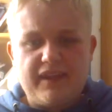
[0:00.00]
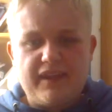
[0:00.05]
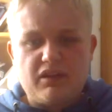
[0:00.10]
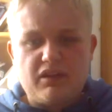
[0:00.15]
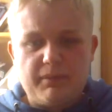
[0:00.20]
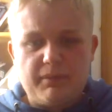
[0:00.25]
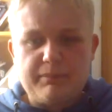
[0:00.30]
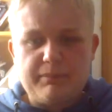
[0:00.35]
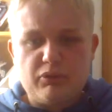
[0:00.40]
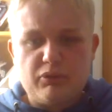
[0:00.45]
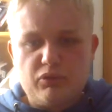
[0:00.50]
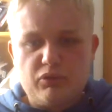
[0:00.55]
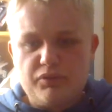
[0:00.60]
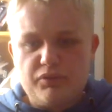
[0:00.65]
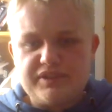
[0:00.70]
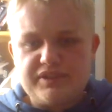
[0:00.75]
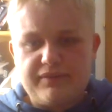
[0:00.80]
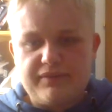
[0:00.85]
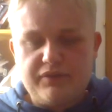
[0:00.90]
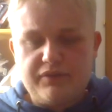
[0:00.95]
their comic book
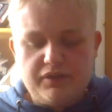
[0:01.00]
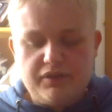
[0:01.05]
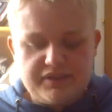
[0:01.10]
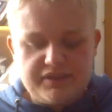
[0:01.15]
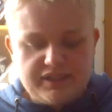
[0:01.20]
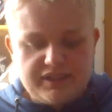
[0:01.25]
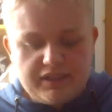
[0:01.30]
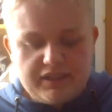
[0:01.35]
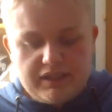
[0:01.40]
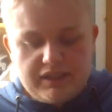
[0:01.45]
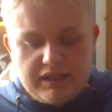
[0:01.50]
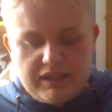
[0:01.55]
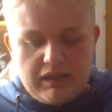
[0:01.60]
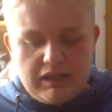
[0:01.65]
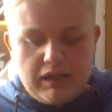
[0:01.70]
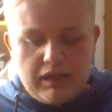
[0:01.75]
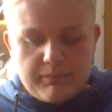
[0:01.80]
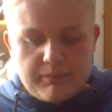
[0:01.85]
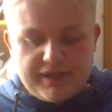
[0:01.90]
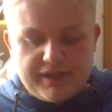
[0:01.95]
hauls, I've noticed lately,
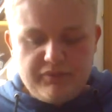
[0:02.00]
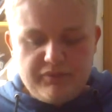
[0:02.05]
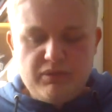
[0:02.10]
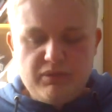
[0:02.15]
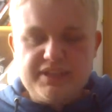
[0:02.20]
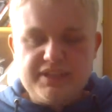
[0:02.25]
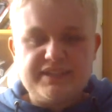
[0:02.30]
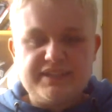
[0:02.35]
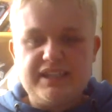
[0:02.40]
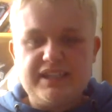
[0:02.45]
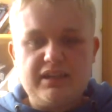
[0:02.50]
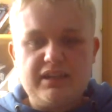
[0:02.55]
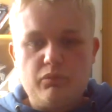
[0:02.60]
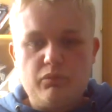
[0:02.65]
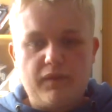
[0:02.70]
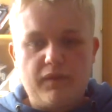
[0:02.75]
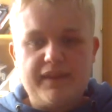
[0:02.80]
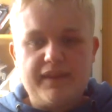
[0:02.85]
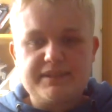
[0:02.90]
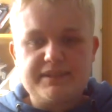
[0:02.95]
but I haven't really seen
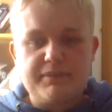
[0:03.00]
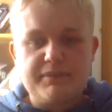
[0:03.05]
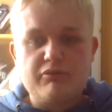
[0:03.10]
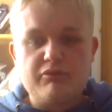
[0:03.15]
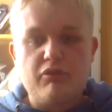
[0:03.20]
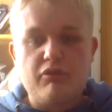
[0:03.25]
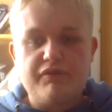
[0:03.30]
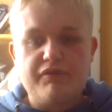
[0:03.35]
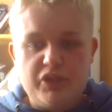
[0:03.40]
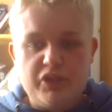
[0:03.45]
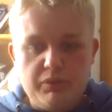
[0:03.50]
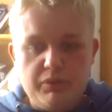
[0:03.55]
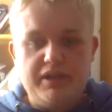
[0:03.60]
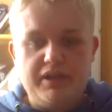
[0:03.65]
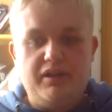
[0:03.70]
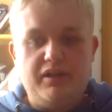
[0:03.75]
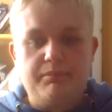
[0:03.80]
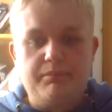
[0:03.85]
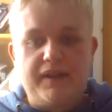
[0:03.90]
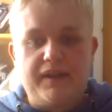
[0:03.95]
anyone that's been reviewing
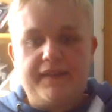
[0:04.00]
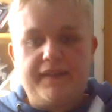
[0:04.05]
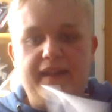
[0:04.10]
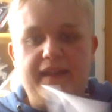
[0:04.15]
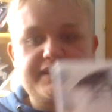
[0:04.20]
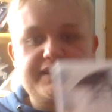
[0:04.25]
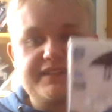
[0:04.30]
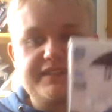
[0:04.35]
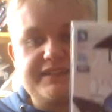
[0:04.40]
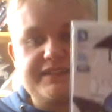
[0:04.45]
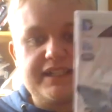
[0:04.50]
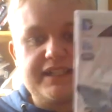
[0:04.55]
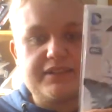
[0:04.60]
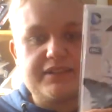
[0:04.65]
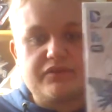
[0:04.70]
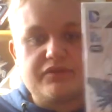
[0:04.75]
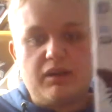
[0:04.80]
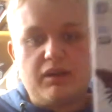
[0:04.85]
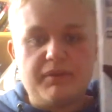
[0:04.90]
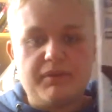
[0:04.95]
it. And that's
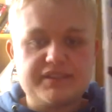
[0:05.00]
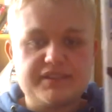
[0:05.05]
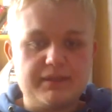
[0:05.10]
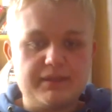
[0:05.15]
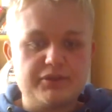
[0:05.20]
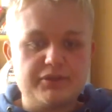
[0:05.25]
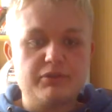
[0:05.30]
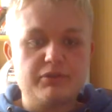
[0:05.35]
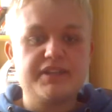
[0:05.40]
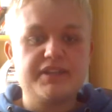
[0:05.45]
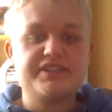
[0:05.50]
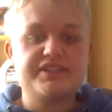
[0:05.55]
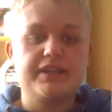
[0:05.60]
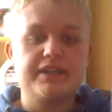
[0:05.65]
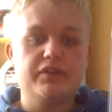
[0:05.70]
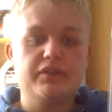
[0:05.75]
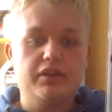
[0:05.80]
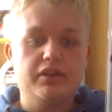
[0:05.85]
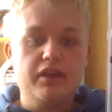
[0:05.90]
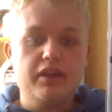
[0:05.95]
Detective Comics number
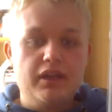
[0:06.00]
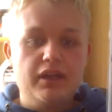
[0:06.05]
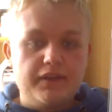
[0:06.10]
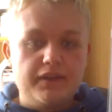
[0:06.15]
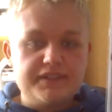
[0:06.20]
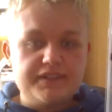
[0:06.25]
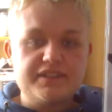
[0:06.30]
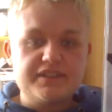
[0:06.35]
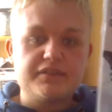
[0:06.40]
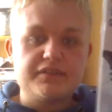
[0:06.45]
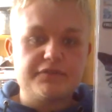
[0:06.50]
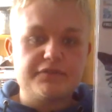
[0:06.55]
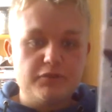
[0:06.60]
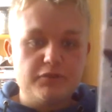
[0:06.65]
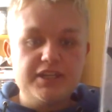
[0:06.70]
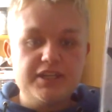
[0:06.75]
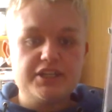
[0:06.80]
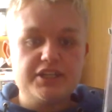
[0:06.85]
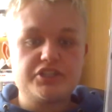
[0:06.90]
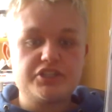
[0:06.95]
27. This is a
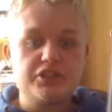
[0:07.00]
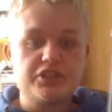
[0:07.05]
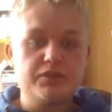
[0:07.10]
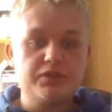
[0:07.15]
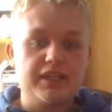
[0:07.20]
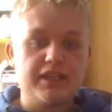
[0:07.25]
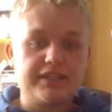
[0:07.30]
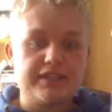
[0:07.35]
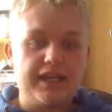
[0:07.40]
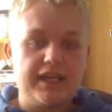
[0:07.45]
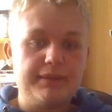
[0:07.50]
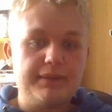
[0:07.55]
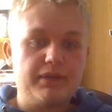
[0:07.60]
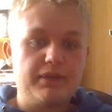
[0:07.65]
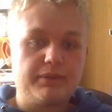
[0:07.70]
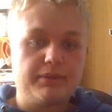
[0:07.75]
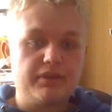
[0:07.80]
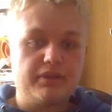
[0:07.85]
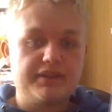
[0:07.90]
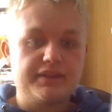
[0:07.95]
free issue that came
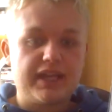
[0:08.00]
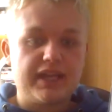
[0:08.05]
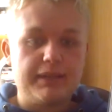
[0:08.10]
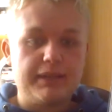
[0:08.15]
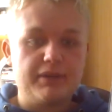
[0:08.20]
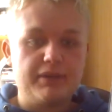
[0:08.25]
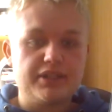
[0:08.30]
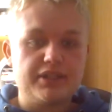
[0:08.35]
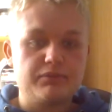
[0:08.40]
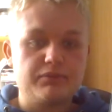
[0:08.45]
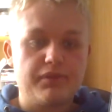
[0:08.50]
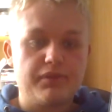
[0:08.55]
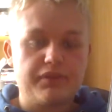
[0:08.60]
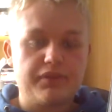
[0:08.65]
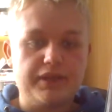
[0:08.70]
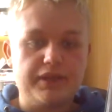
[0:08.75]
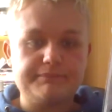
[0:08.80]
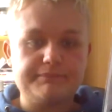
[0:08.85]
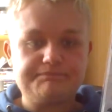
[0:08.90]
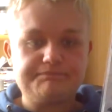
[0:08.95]
out with
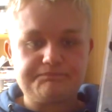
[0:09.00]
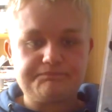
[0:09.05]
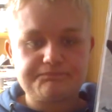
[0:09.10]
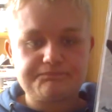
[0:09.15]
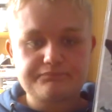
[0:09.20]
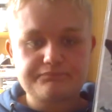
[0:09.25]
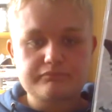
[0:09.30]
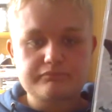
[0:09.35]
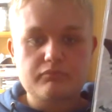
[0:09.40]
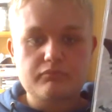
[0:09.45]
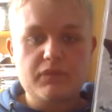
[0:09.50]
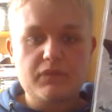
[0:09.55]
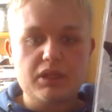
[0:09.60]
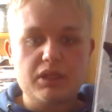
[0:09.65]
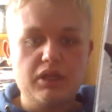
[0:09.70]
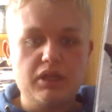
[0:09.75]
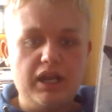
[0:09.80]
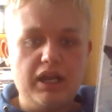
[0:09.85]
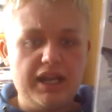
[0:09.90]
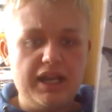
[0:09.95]

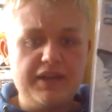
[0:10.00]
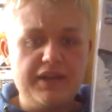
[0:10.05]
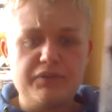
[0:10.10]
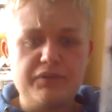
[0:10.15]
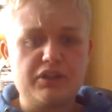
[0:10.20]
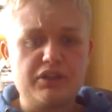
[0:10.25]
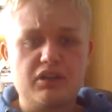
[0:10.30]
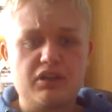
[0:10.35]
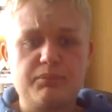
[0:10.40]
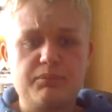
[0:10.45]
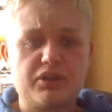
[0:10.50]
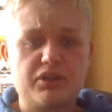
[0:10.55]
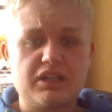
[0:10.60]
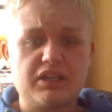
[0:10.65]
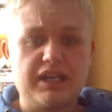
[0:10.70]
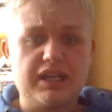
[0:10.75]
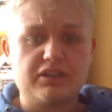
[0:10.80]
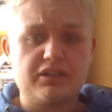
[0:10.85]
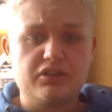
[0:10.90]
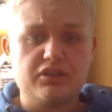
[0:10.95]
every comic book
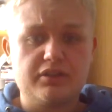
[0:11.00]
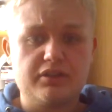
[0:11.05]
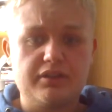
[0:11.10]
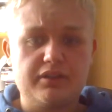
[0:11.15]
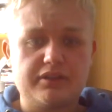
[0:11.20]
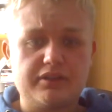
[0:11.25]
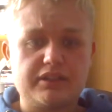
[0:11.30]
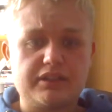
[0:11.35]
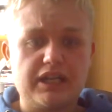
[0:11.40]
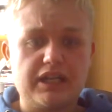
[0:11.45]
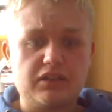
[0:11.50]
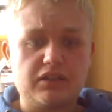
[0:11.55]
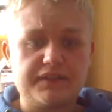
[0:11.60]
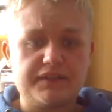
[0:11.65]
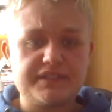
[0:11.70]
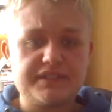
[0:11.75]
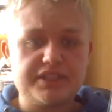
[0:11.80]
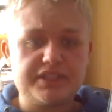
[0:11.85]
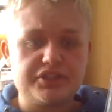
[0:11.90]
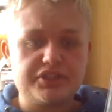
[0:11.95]
guy got
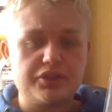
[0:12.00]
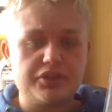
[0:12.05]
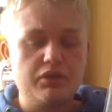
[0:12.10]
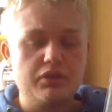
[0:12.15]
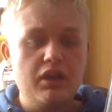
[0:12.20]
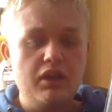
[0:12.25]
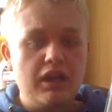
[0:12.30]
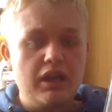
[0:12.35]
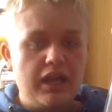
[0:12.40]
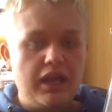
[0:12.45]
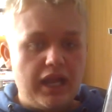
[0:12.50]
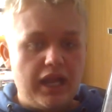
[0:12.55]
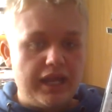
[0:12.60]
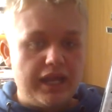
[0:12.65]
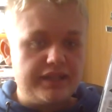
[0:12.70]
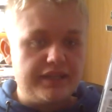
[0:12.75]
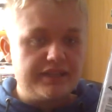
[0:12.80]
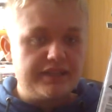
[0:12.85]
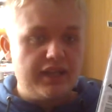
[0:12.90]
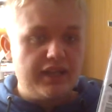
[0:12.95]
this issue,
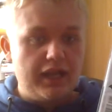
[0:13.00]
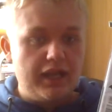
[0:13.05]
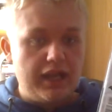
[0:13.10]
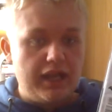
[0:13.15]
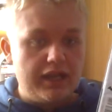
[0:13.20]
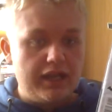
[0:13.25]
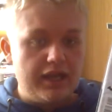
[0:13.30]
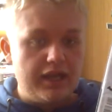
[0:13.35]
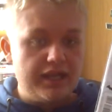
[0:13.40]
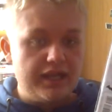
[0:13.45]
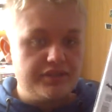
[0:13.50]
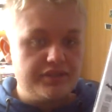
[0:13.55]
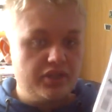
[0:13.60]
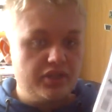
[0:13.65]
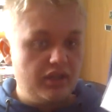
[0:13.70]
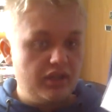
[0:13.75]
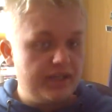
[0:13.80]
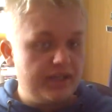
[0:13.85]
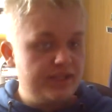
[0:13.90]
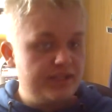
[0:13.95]
and
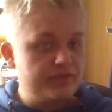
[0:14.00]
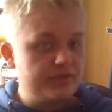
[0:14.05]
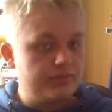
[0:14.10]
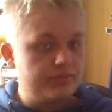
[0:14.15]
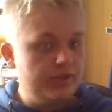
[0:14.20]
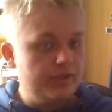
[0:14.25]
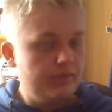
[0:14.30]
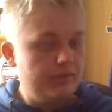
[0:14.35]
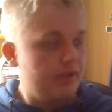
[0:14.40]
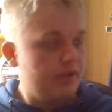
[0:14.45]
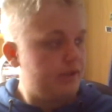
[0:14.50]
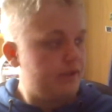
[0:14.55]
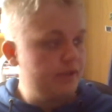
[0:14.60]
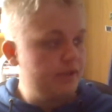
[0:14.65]
yeah, it is really, really